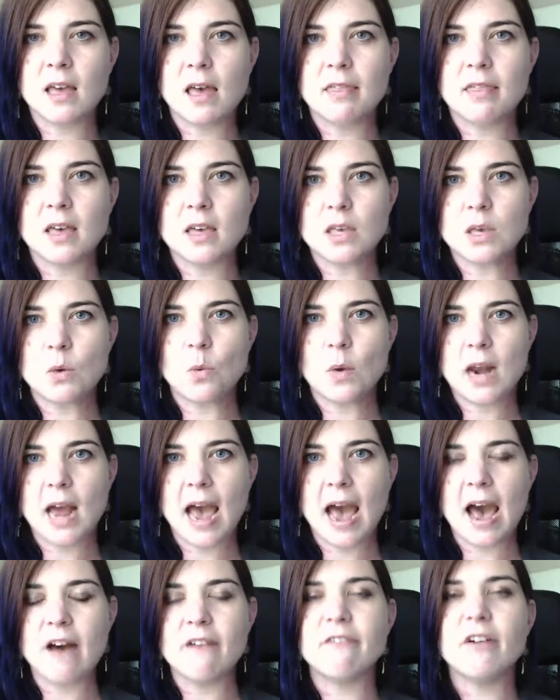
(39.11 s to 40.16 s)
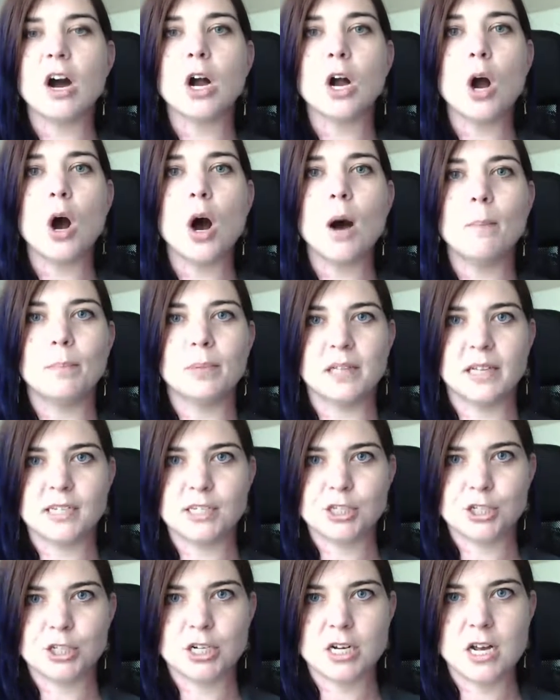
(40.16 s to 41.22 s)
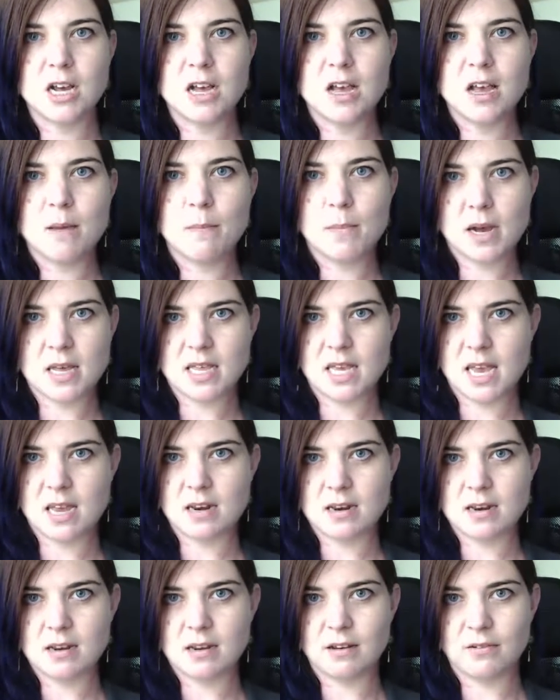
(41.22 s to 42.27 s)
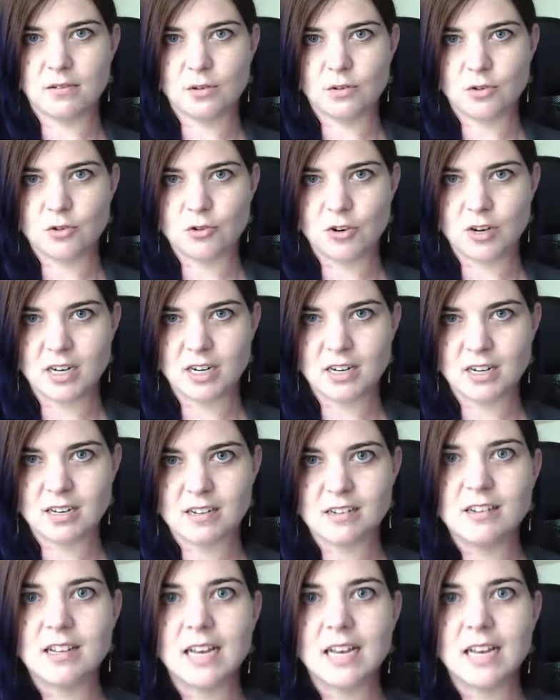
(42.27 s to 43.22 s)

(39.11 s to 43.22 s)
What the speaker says: that you want to have accomplished by the end of the retreat.